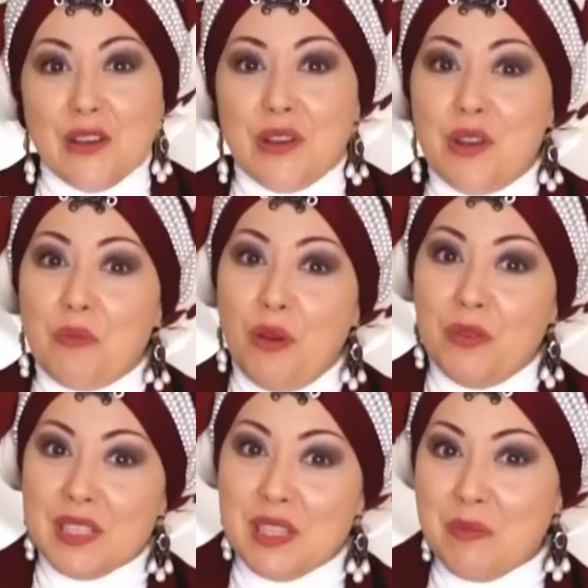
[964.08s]
love for
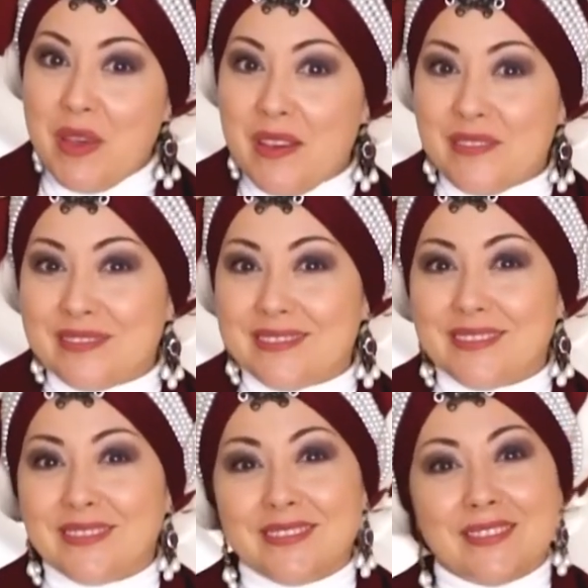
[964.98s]
ourselves,
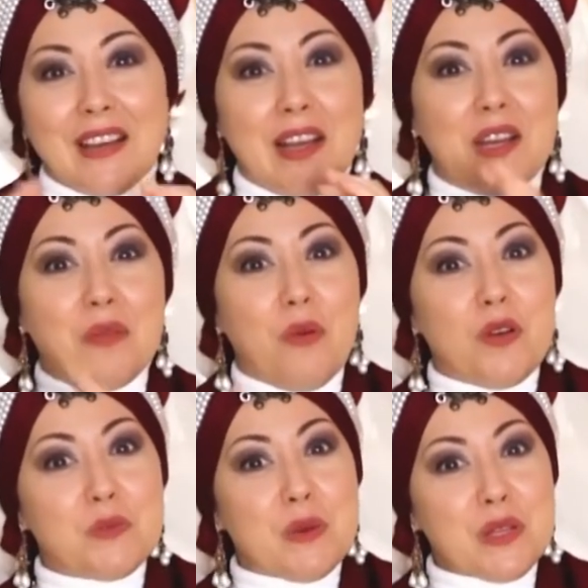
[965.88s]

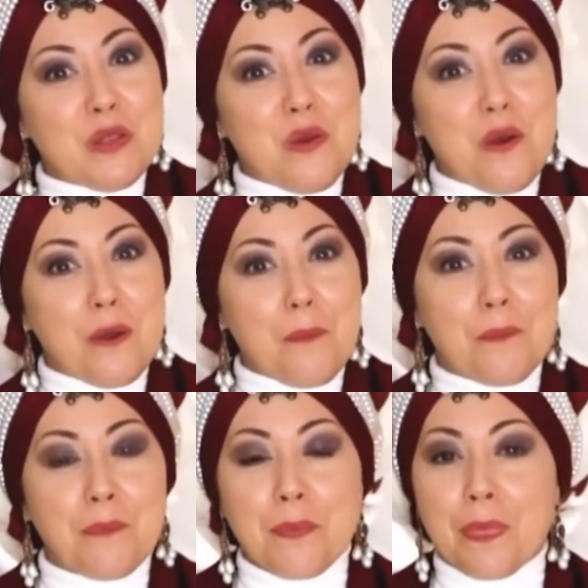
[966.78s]
love for our
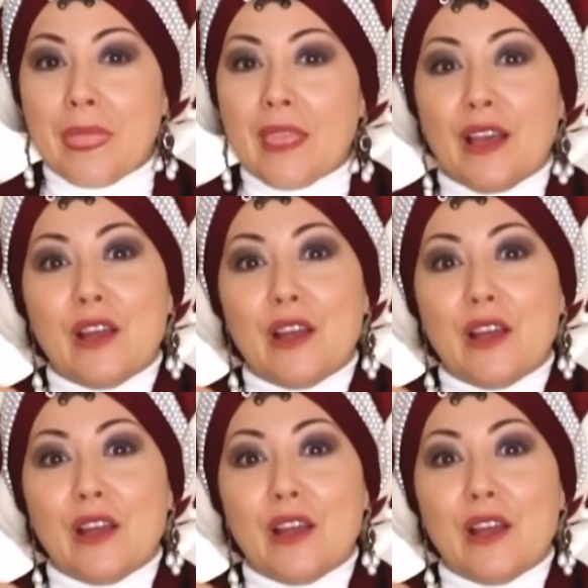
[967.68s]
partner,